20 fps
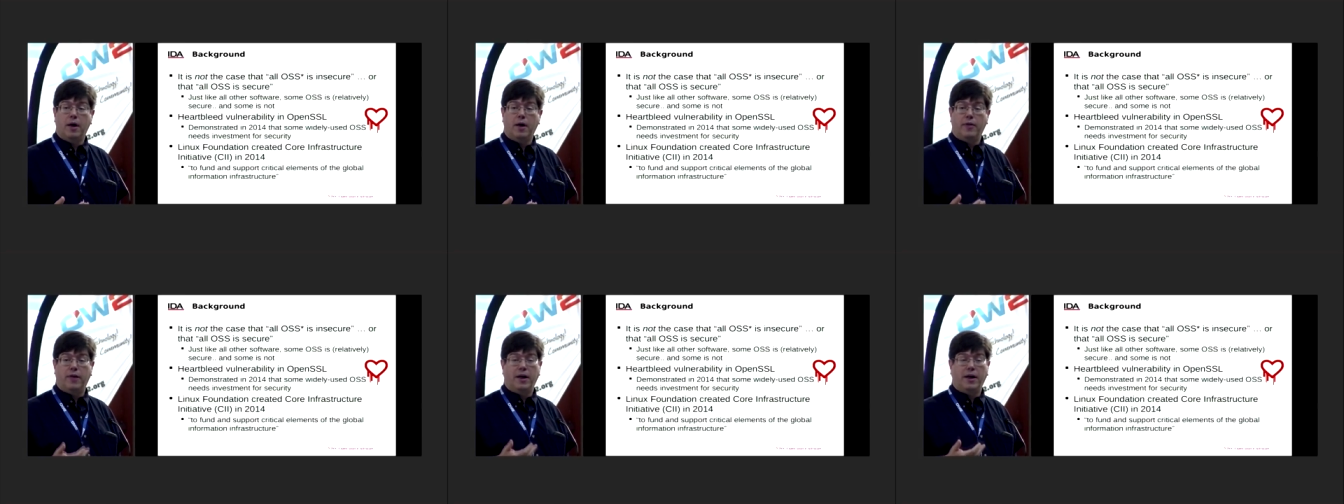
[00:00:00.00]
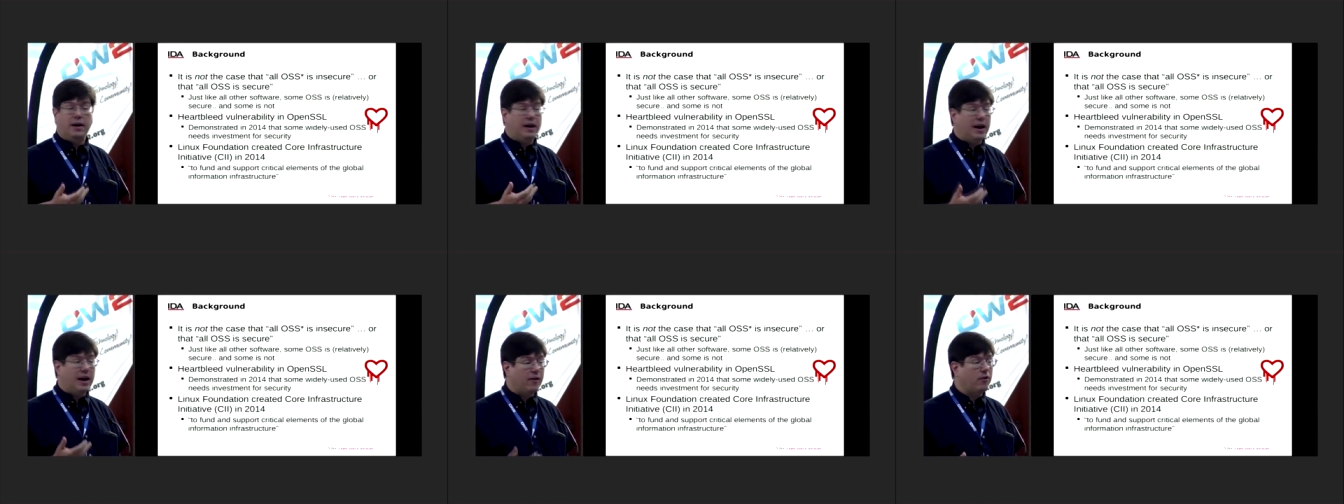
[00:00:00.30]
that
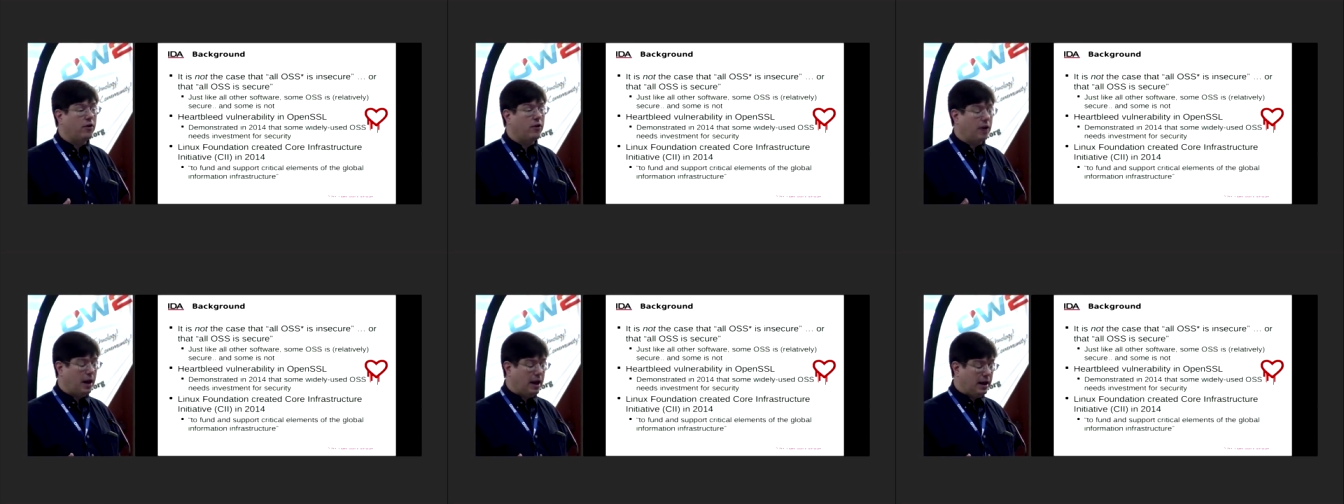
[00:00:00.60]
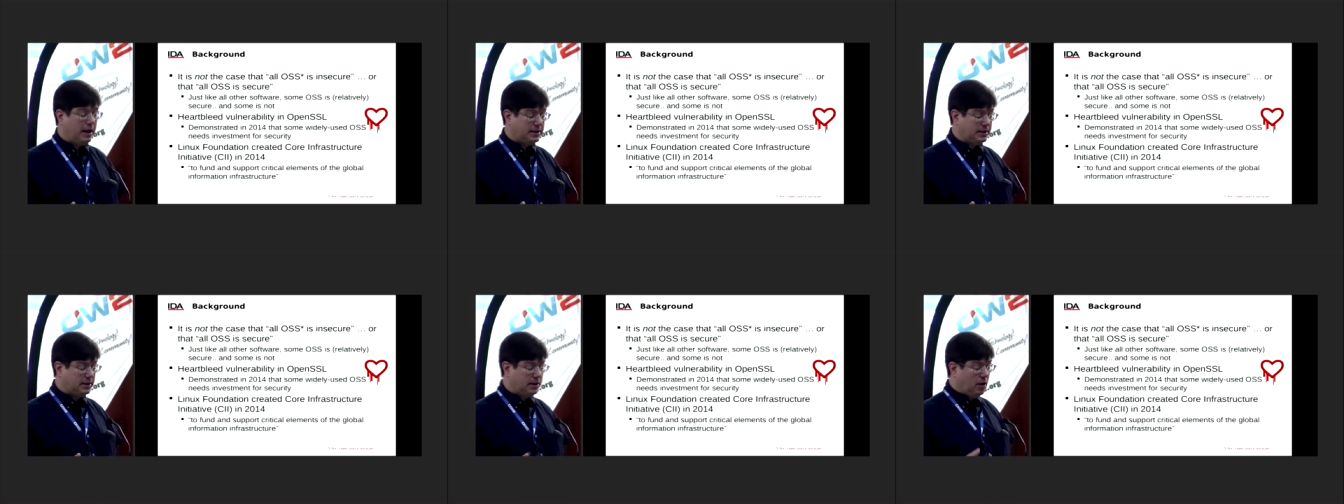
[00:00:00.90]

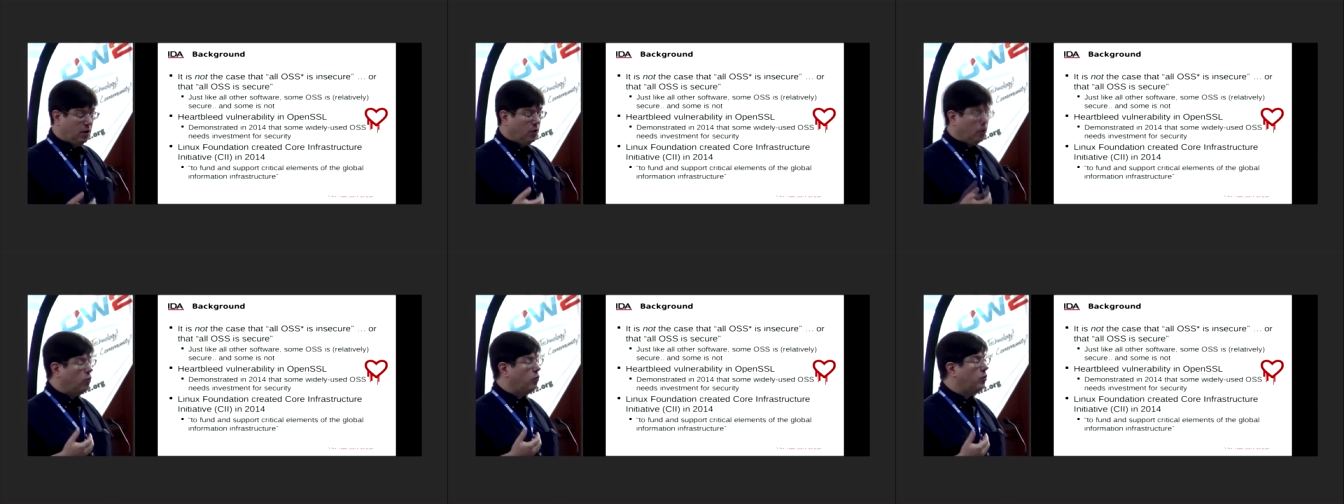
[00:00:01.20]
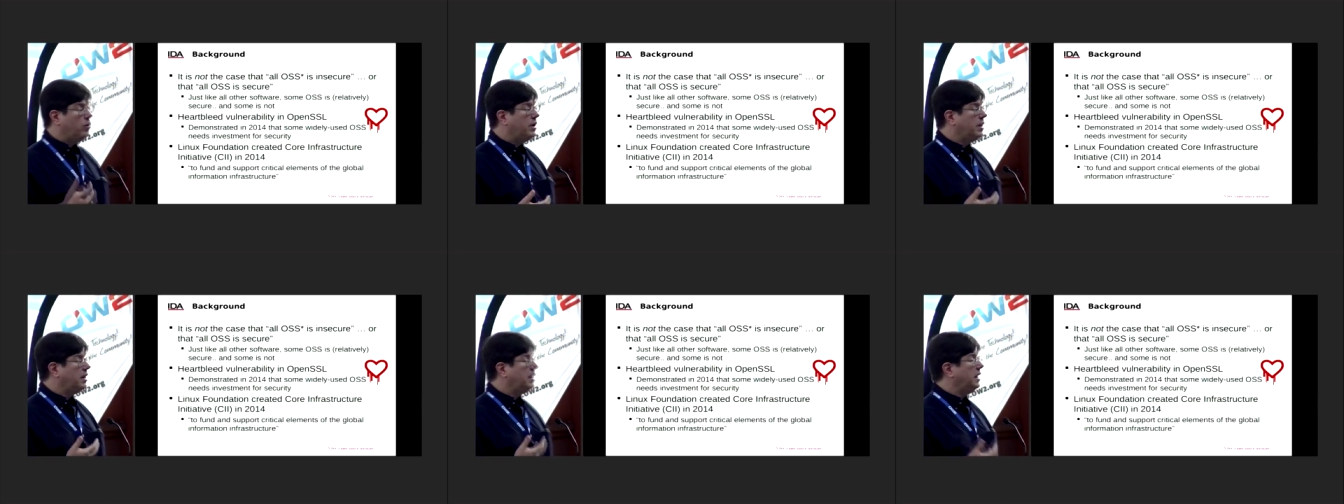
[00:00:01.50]
nevertheless
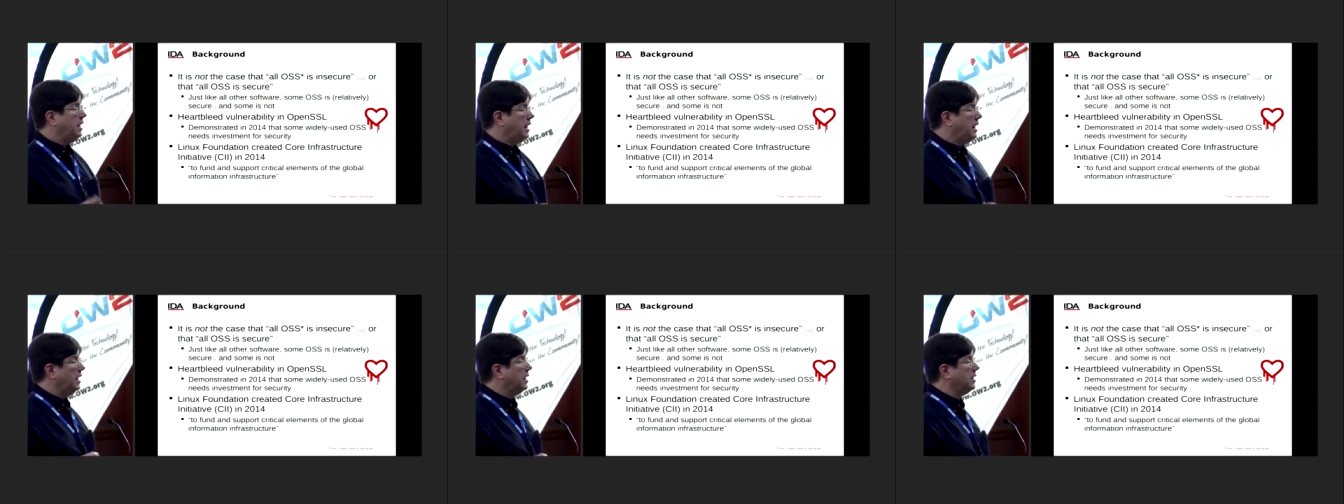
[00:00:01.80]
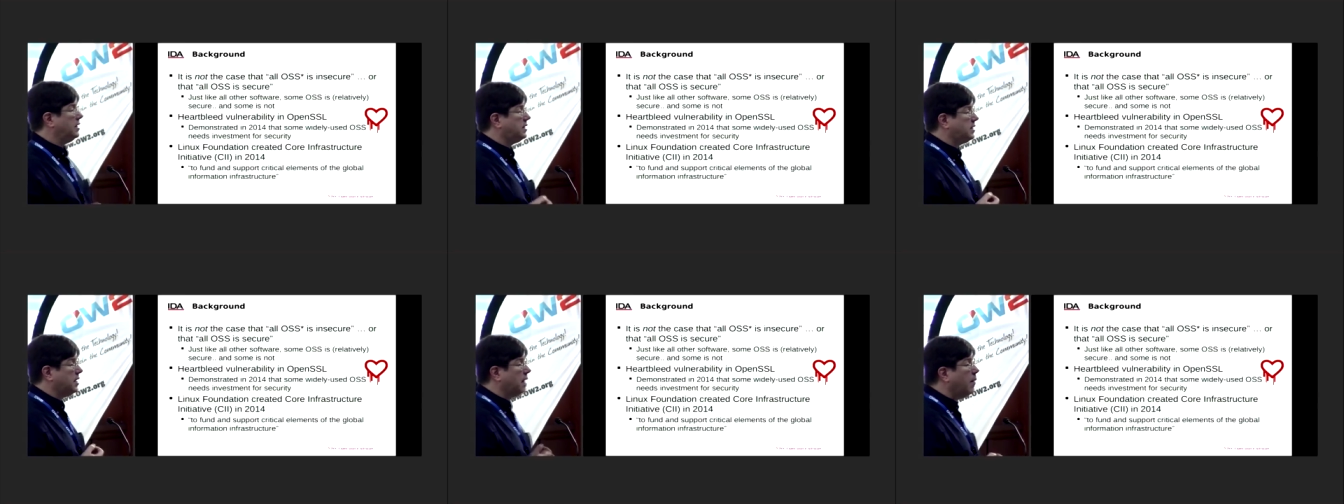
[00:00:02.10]
really
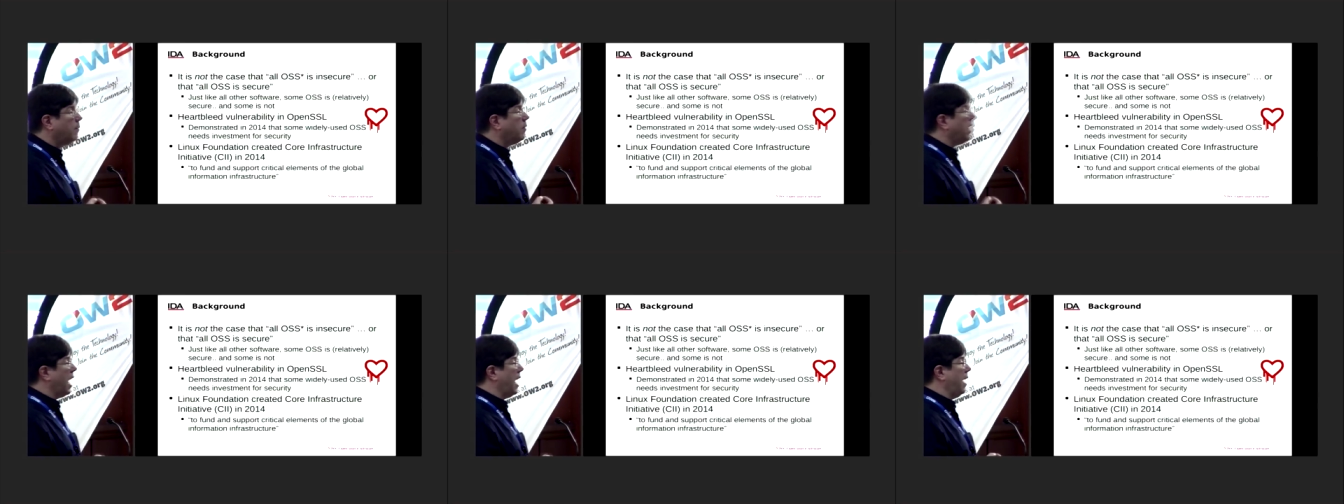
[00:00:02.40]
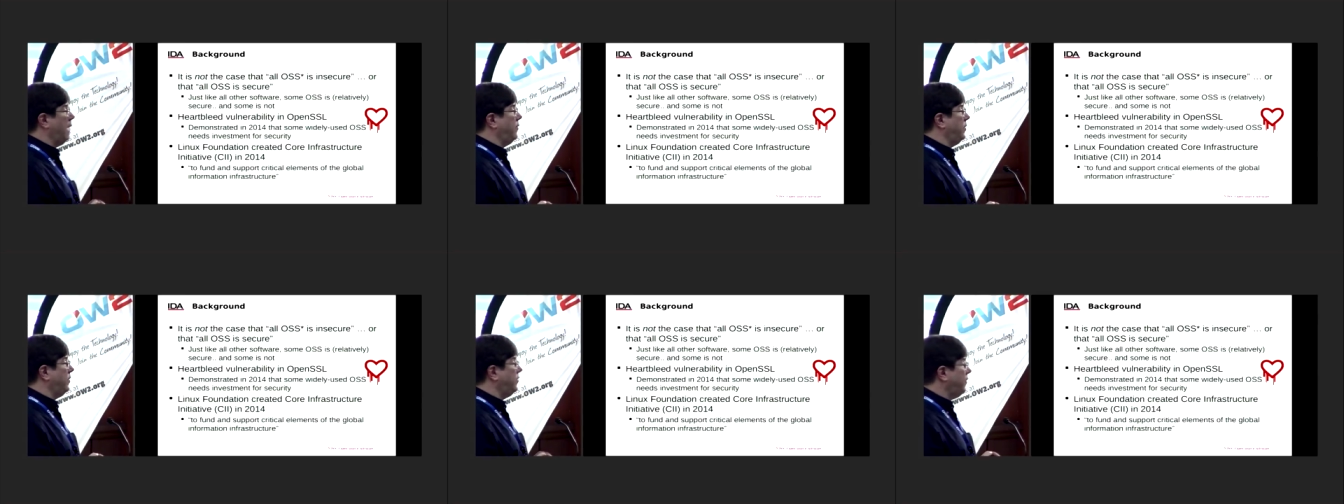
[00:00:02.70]
needed some kind
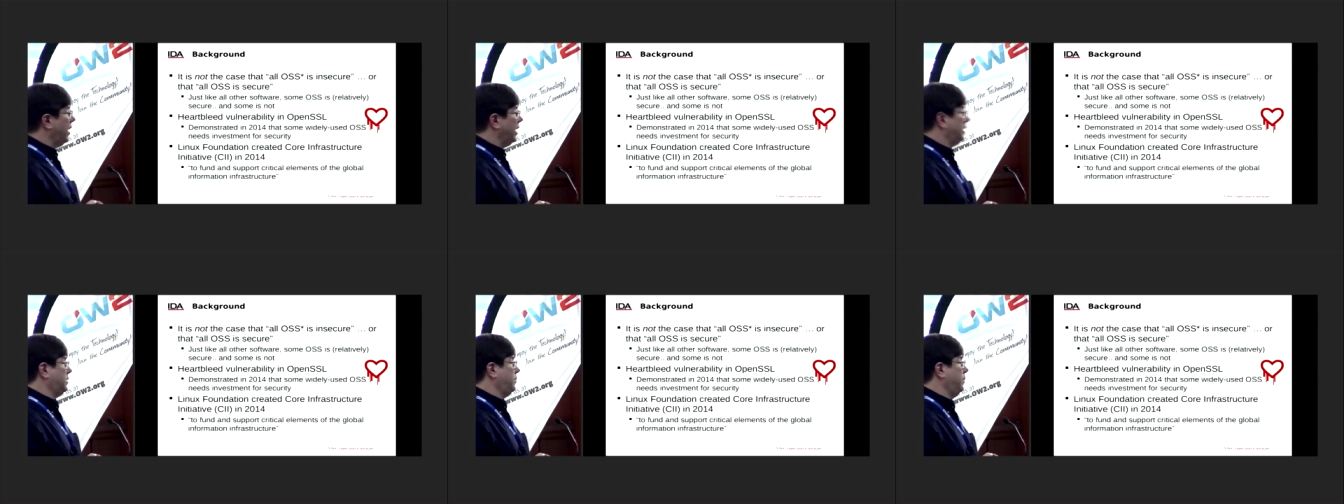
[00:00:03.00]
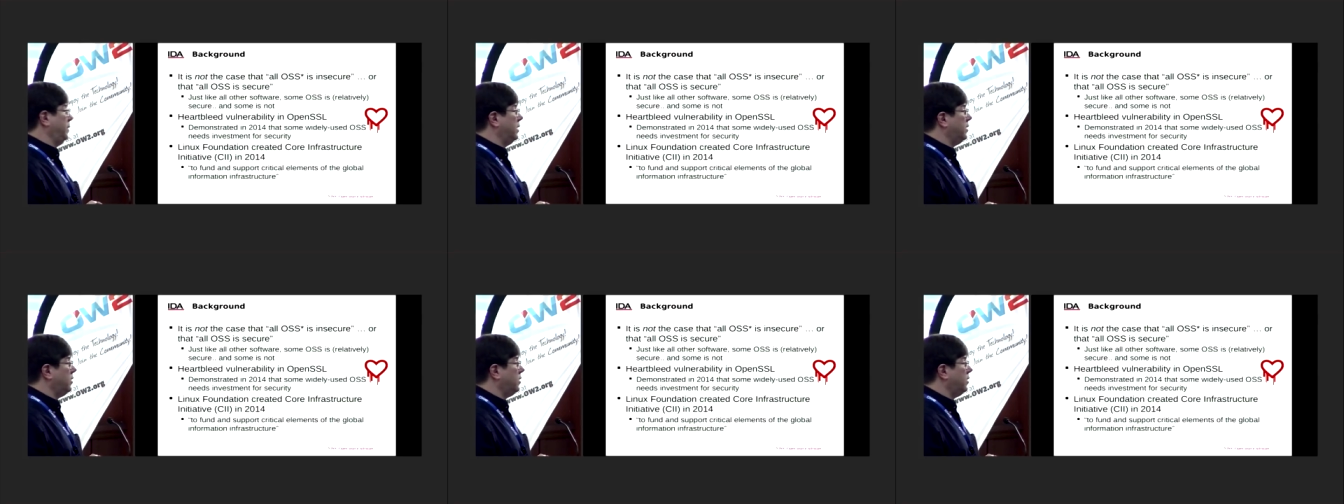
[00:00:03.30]
of investment